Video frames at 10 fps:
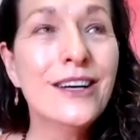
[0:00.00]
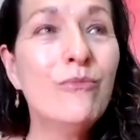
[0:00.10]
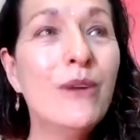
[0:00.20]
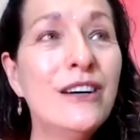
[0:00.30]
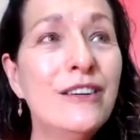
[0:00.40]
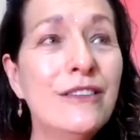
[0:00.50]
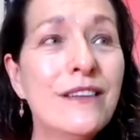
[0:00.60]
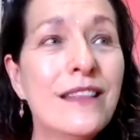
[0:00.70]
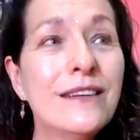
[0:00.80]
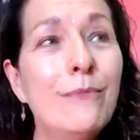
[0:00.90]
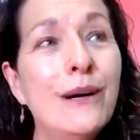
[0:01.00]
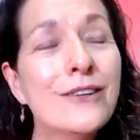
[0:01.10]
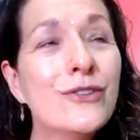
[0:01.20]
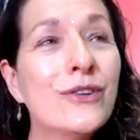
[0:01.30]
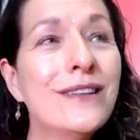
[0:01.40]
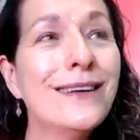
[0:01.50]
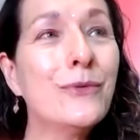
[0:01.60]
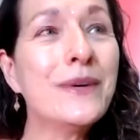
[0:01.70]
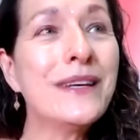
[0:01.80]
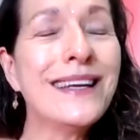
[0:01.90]
mode, the mantra that
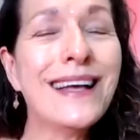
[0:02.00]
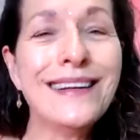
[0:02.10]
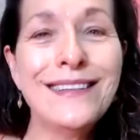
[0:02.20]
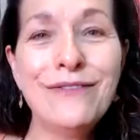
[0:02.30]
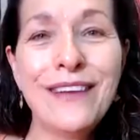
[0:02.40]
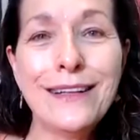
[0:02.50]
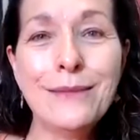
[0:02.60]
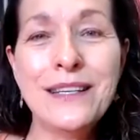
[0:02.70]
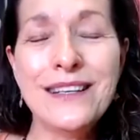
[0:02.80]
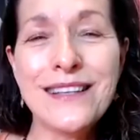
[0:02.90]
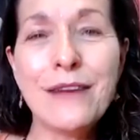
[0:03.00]
we kind of developed is,